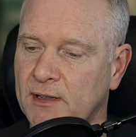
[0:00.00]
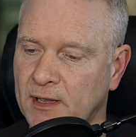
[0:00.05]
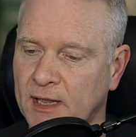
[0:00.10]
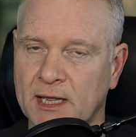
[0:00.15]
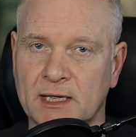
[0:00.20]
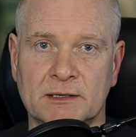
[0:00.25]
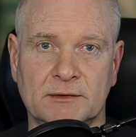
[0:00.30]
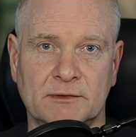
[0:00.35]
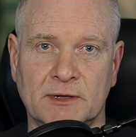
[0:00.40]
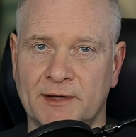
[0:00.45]

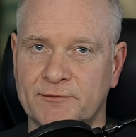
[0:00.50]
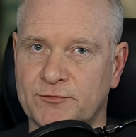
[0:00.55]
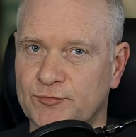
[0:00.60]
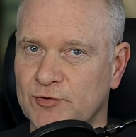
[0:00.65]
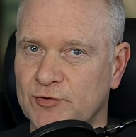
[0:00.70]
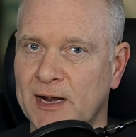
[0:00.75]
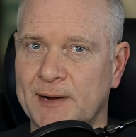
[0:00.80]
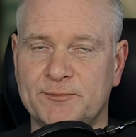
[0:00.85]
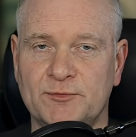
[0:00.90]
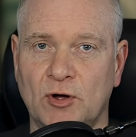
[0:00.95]
And I've
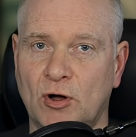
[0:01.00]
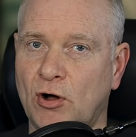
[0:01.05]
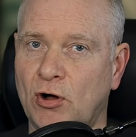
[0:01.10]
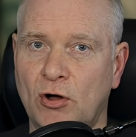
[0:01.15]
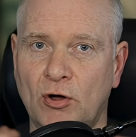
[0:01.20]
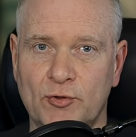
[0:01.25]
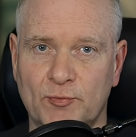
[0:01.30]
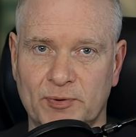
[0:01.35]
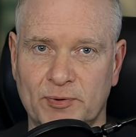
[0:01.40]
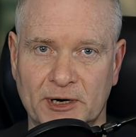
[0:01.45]
dropped
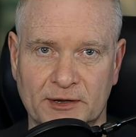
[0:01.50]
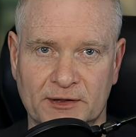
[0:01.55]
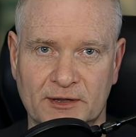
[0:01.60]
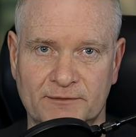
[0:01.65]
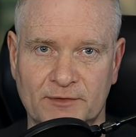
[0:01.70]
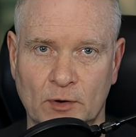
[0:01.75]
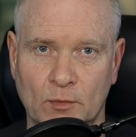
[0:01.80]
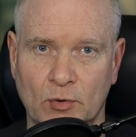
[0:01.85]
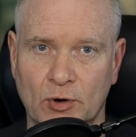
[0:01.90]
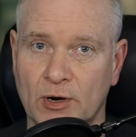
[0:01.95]
all the
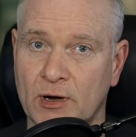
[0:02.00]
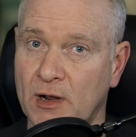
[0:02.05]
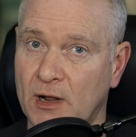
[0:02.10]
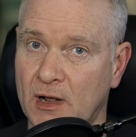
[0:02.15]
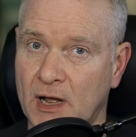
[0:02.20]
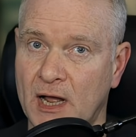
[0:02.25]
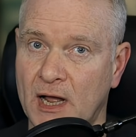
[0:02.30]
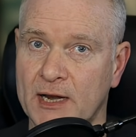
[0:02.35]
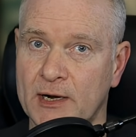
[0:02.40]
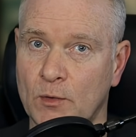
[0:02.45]
productivity work
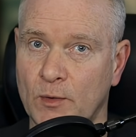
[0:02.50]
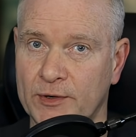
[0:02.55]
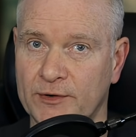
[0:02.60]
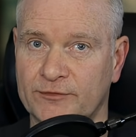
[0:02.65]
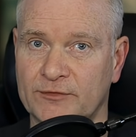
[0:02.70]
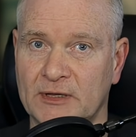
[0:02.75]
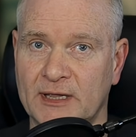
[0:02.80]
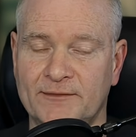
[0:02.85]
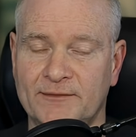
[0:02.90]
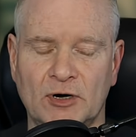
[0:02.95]
on Windows
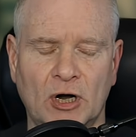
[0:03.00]
11.